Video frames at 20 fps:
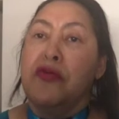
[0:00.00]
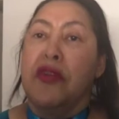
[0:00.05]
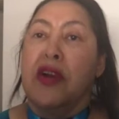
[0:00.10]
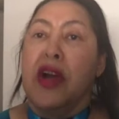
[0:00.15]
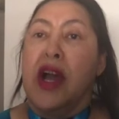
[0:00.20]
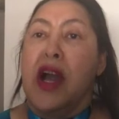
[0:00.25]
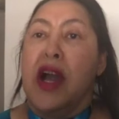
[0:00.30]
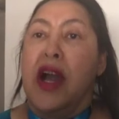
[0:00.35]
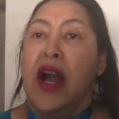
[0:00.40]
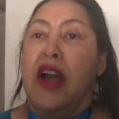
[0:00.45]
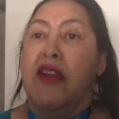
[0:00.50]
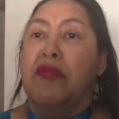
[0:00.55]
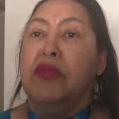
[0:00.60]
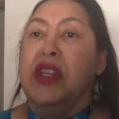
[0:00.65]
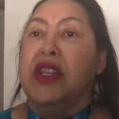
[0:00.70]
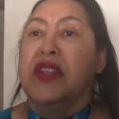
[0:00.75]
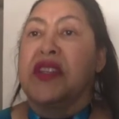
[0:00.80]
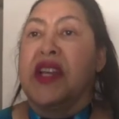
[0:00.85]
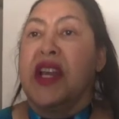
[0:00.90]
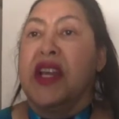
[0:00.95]
far, I've
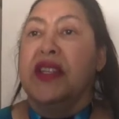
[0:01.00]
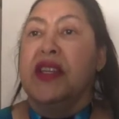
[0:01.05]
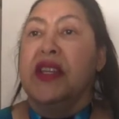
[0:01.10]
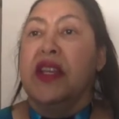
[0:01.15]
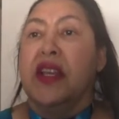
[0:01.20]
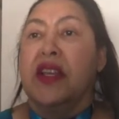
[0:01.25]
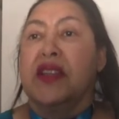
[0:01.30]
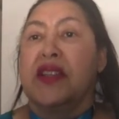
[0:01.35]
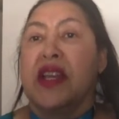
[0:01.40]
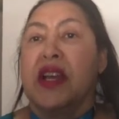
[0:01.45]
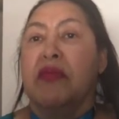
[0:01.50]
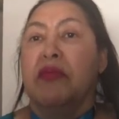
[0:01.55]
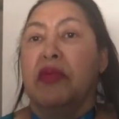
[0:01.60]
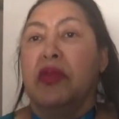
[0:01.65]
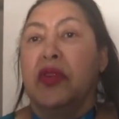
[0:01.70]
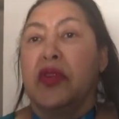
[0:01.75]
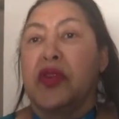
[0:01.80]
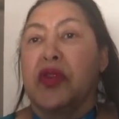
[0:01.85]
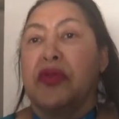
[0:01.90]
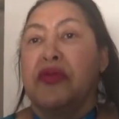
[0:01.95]
been citing
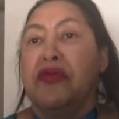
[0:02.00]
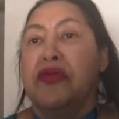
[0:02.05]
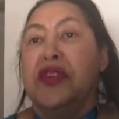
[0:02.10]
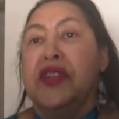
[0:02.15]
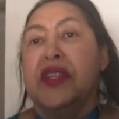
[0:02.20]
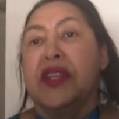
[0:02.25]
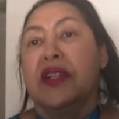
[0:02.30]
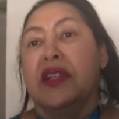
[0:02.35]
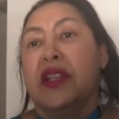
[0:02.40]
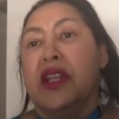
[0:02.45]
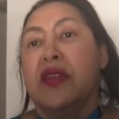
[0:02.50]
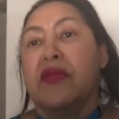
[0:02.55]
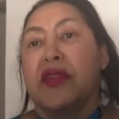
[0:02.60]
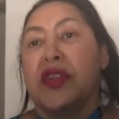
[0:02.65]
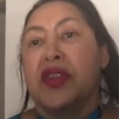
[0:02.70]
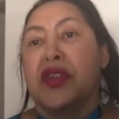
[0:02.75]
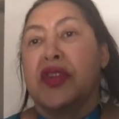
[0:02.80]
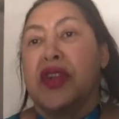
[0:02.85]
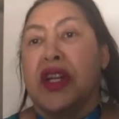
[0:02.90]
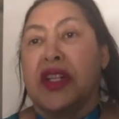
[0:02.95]
examples of physical
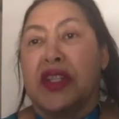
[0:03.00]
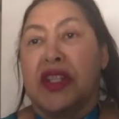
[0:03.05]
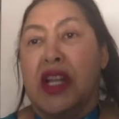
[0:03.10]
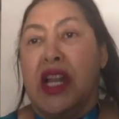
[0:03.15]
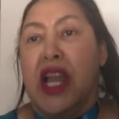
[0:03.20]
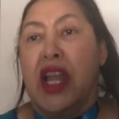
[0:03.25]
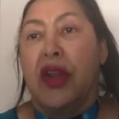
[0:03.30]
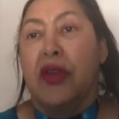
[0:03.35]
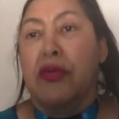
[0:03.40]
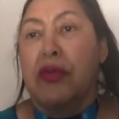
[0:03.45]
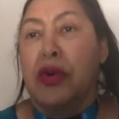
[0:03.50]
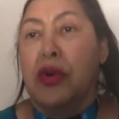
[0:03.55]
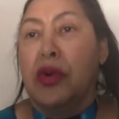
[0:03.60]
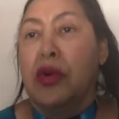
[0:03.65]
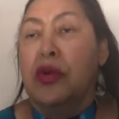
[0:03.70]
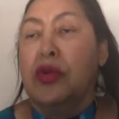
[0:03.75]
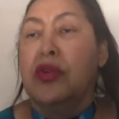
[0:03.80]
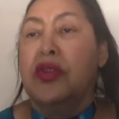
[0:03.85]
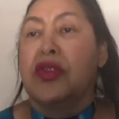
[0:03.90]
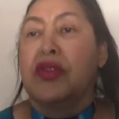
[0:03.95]
infrastructure like
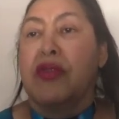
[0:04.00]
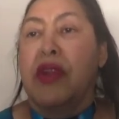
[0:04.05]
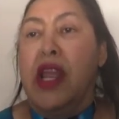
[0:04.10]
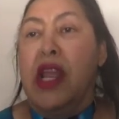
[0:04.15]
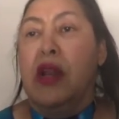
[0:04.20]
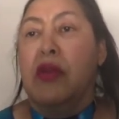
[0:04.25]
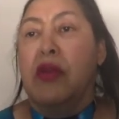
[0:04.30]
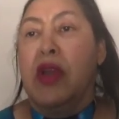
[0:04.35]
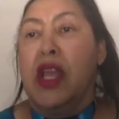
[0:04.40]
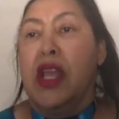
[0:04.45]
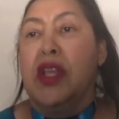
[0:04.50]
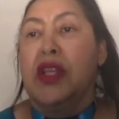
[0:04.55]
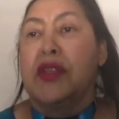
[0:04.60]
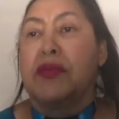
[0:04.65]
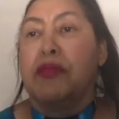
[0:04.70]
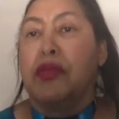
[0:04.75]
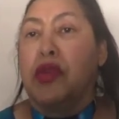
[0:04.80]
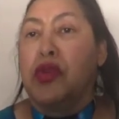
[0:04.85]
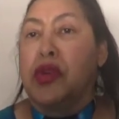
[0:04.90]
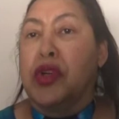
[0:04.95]
roads, railways,
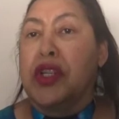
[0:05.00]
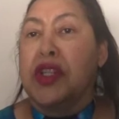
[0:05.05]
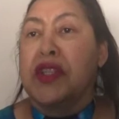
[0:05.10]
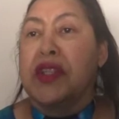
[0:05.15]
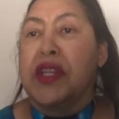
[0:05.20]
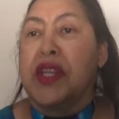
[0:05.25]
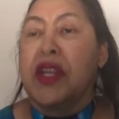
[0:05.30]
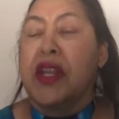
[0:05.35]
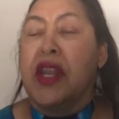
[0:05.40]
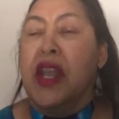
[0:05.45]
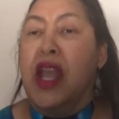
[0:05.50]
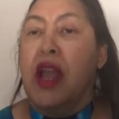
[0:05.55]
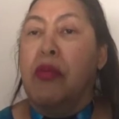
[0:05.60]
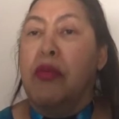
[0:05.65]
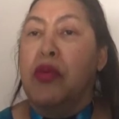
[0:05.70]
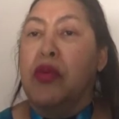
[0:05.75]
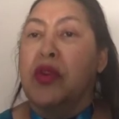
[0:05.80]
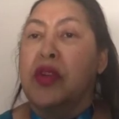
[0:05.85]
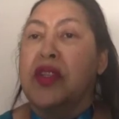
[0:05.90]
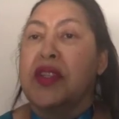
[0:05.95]
ports, and
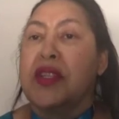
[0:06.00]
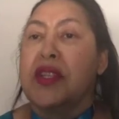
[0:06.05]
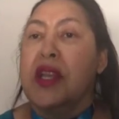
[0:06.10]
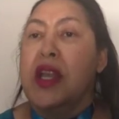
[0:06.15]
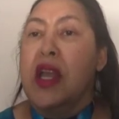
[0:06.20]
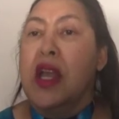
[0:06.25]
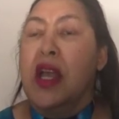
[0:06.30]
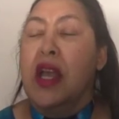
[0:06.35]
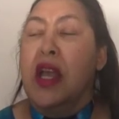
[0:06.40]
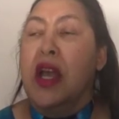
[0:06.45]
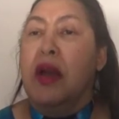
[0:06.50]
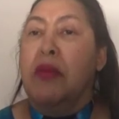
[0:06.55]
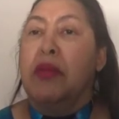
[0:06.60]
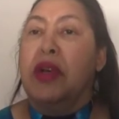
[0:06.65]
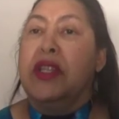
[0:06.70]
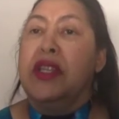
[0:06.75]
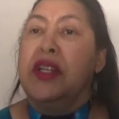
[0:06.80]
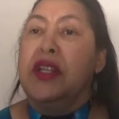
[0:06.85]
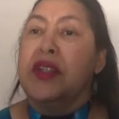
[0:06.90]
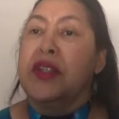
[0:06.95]
airports,
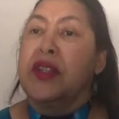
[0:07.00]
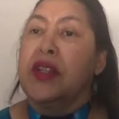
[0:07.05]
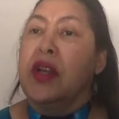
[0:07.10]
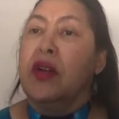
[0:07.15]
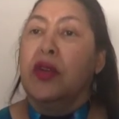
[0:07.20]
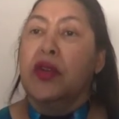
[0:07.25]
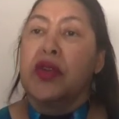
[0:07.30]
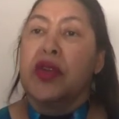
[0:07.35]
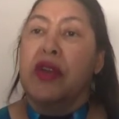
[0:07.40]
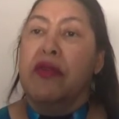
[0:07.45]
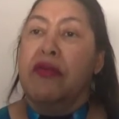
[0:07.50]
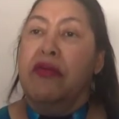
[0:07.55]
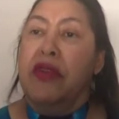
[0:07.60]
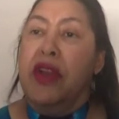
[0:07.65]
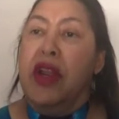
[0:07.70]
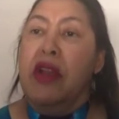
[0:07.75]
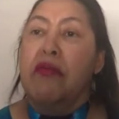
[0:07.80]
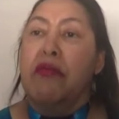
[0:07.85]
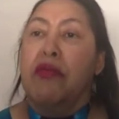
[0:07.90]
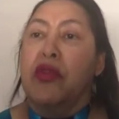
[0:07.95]
but there's also a
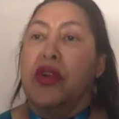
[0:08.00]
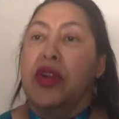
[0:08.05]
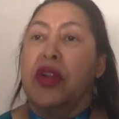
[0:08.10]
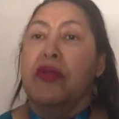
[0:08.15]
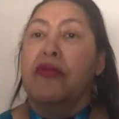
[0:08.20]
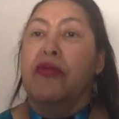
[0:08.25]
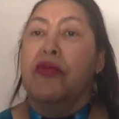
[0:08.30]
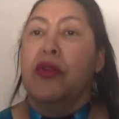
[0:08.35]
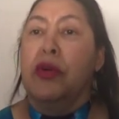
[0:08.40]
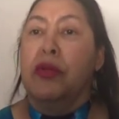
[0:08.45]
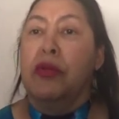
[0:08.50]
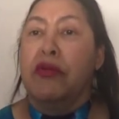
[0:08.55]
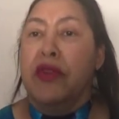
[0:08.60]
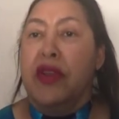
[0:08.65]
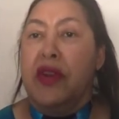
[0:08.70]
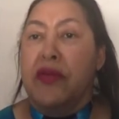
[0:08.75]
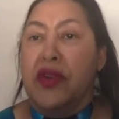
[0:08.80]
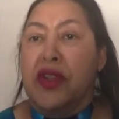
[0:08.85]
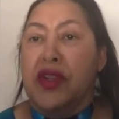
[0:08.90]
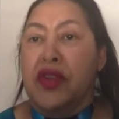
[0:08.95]
very important form of
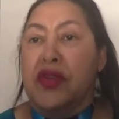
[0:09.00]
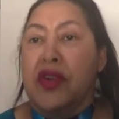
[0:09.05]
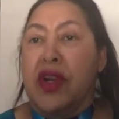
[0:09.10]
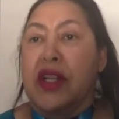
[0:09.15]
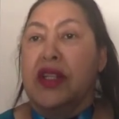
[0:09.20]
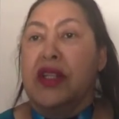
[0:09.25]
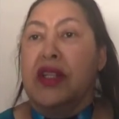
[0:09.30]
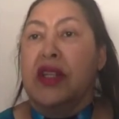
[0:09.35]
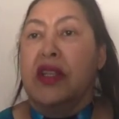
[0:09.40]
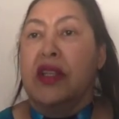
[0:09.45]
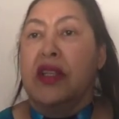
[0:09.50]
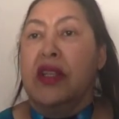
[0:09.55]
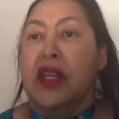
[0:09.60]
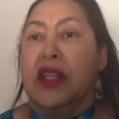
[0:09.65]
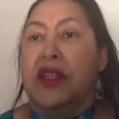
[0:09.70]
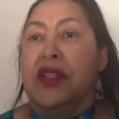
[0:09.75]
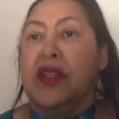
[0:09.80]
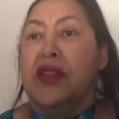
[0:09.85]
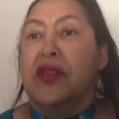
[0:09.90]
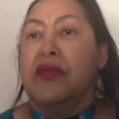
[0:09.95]
infrastructure
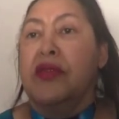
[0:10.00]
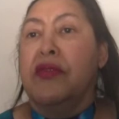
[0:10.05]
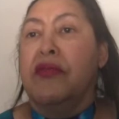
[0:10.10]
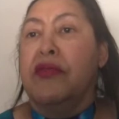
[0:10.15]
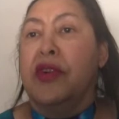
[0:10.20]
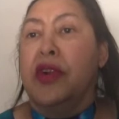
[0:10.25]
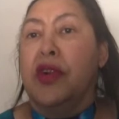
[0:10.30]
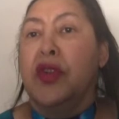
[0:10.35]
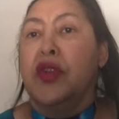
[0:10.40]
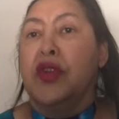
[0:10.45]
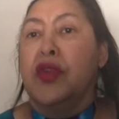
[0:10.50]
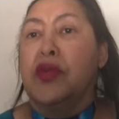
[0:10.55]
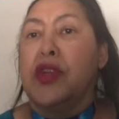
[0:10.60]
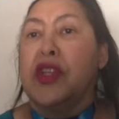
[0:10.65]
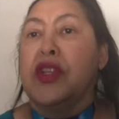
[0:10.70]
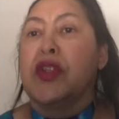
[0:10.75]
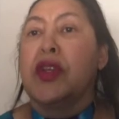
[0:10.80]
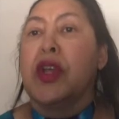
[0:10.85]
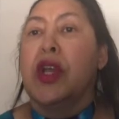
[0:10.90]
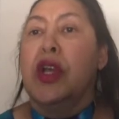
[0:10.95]
that is referred to
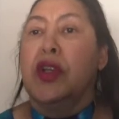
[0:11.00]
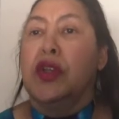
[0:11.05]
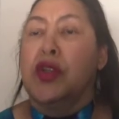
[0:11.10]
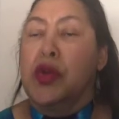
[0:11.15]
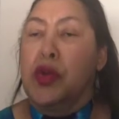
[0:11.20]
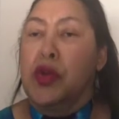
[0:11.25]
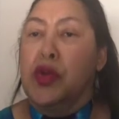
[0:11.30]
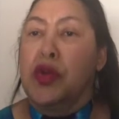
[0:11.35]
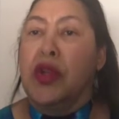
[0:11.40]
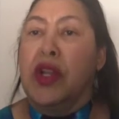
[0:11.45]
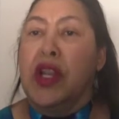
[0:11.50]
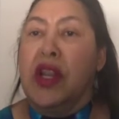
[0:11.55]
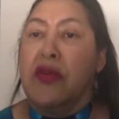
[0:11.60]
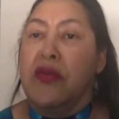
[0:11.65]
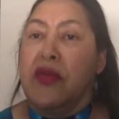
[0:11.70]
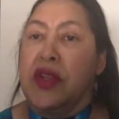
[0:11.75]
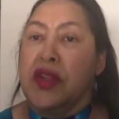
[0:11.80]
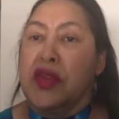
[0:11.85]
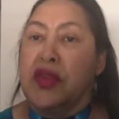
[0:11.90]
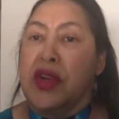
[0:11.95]
as social
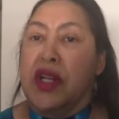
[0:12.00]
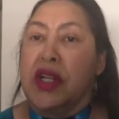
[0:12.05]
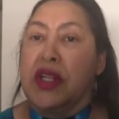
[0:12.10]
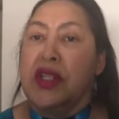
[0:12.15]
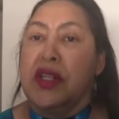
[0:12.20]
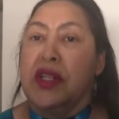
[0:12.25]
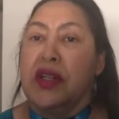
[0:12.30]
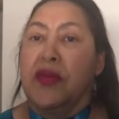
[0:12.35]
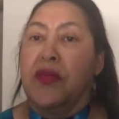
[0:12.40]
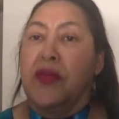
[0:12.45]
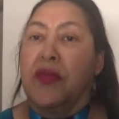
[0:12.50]
infrastructure.